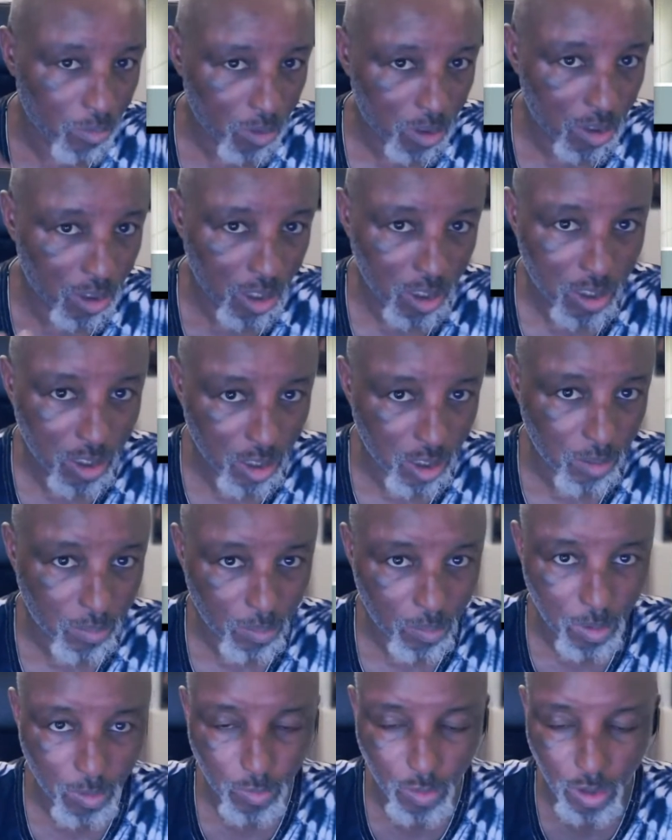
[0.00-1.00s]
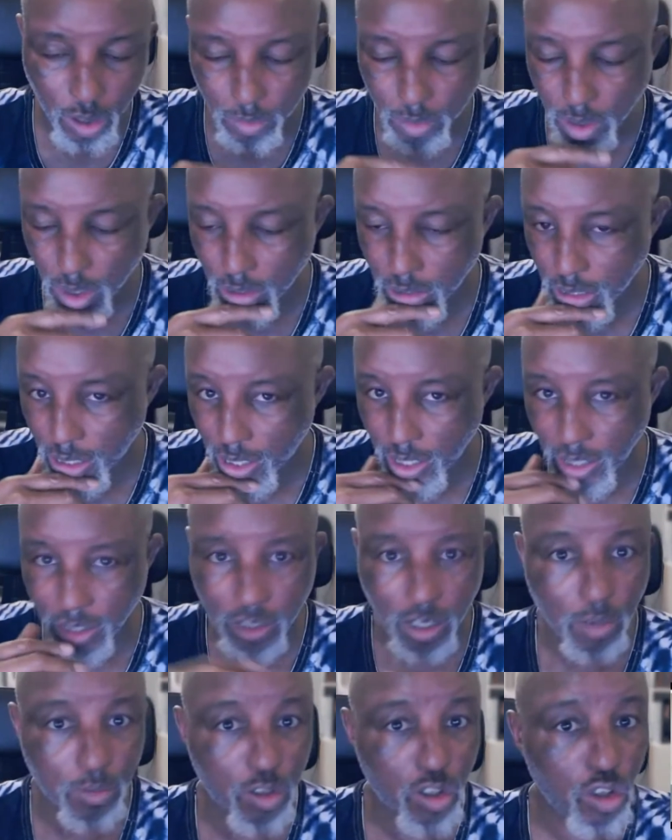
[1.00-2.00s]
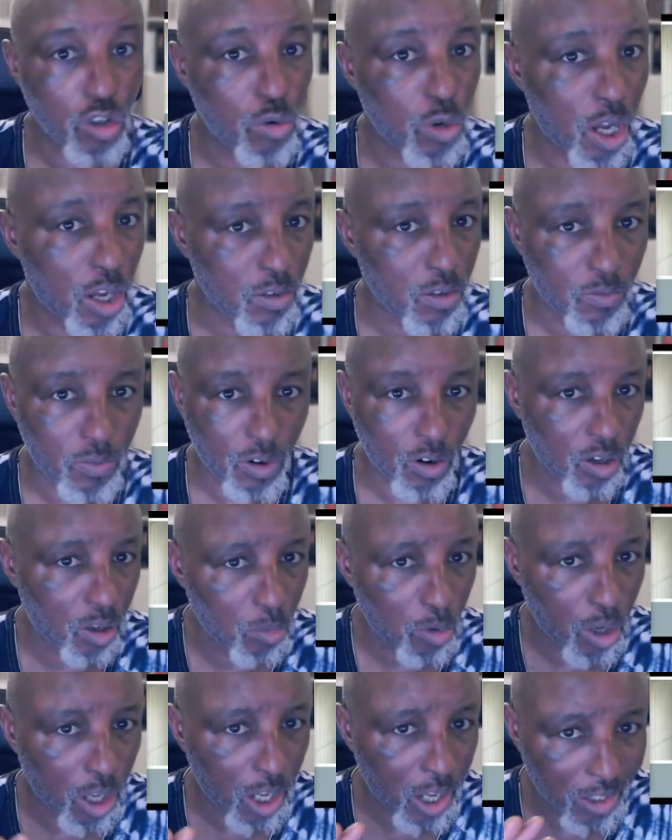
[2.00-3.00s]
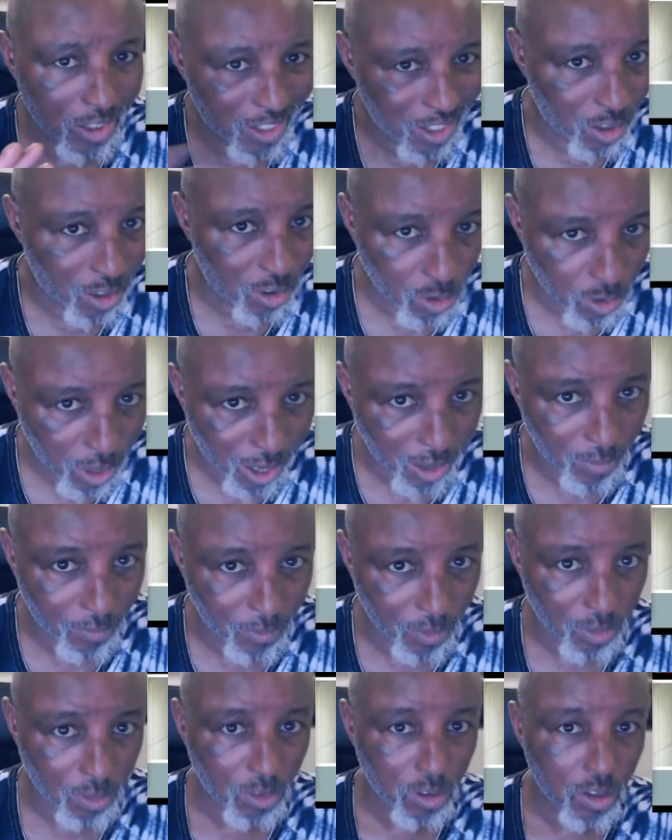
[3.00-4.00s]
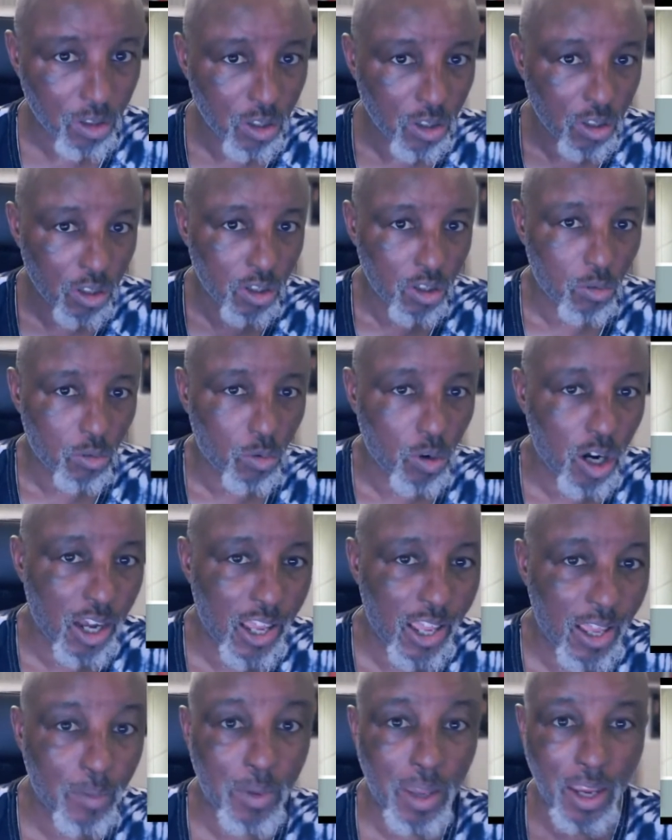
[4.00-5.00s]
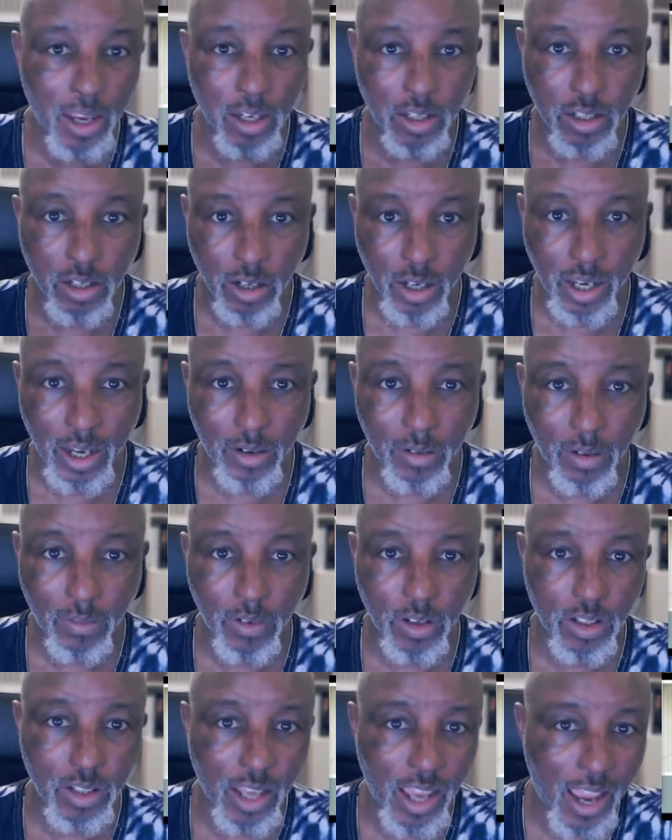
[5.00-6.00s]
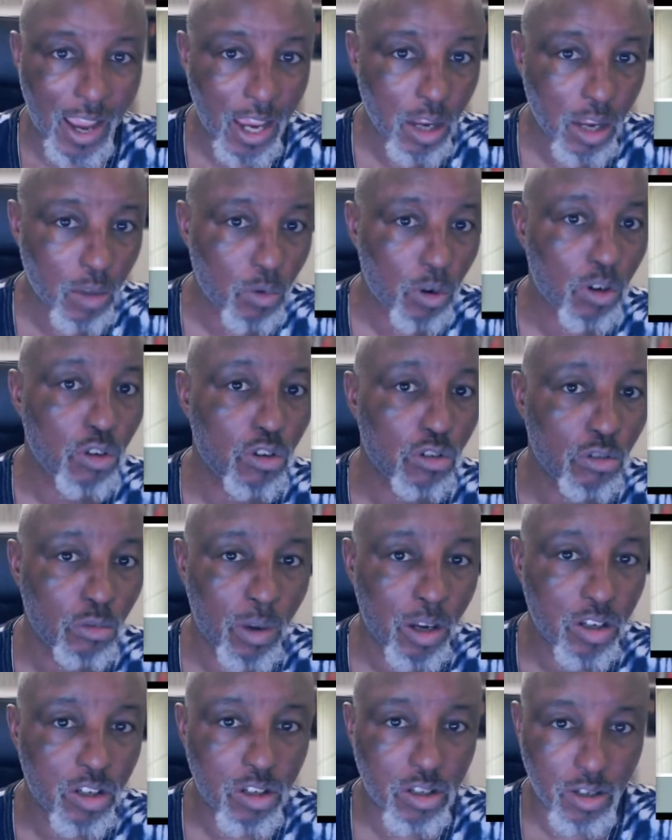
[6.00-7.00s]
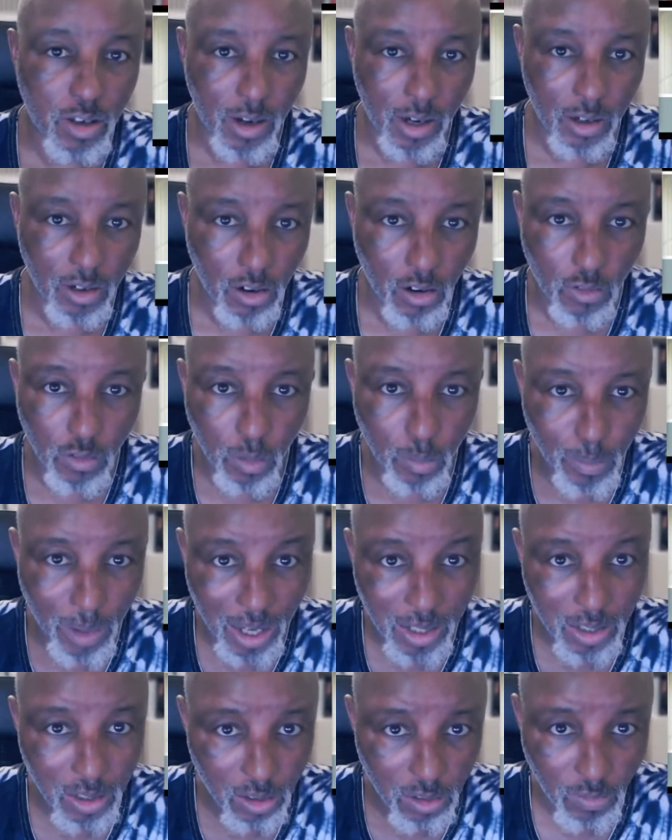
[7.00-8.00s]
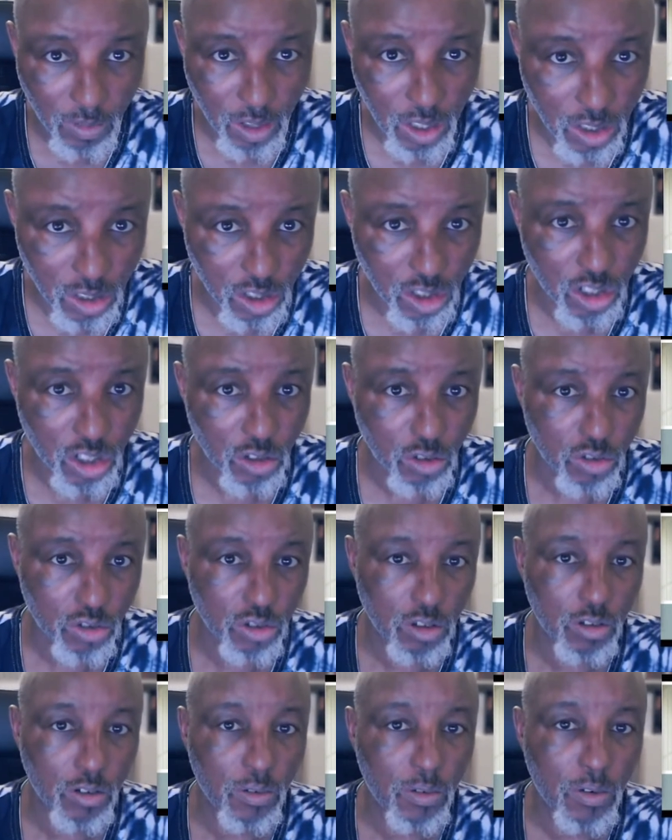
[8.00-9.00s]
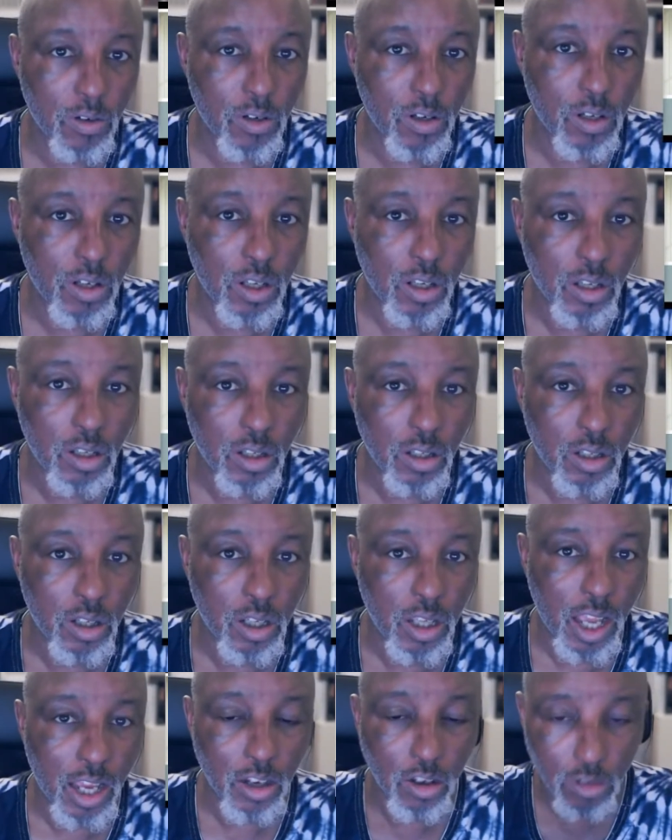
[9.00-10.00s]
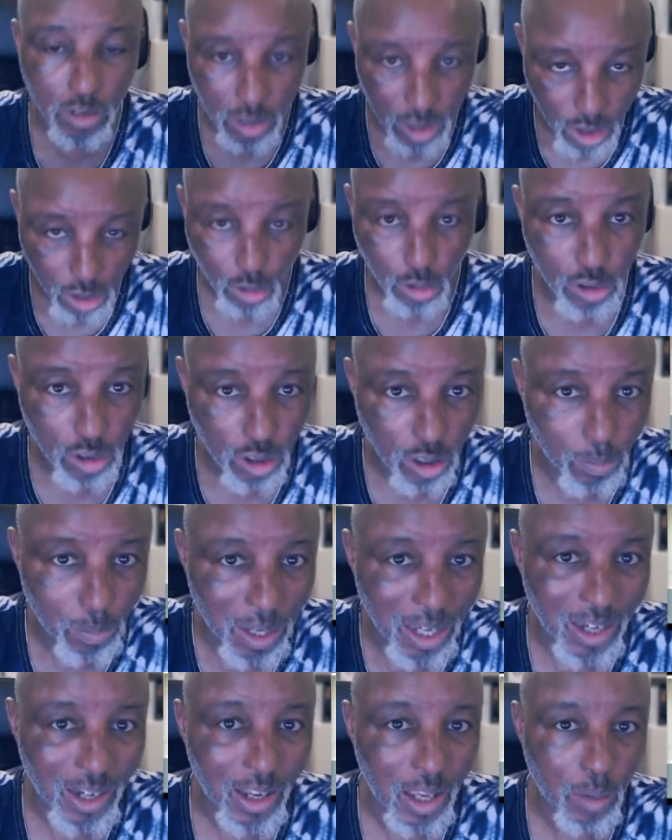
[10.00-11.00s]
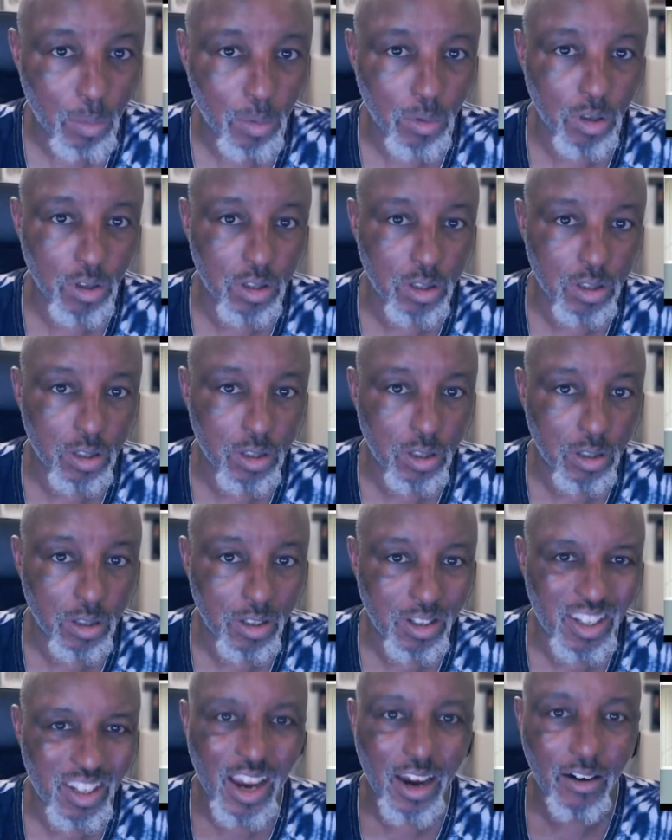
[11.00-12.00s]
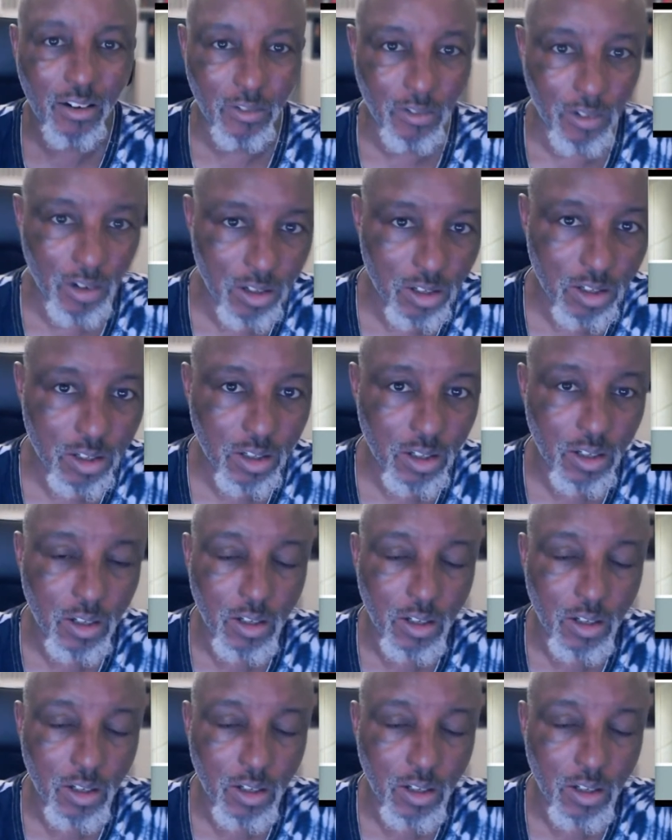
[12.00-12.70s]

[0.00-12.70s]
this is the thing I'm trying to say here. It's up to you how you vote, and I'm not here to tell you how to vote. What I am here to tell you, however, is that anyone who can remain silent over the massacre of innocent children, and those children are being labeled as terrorists,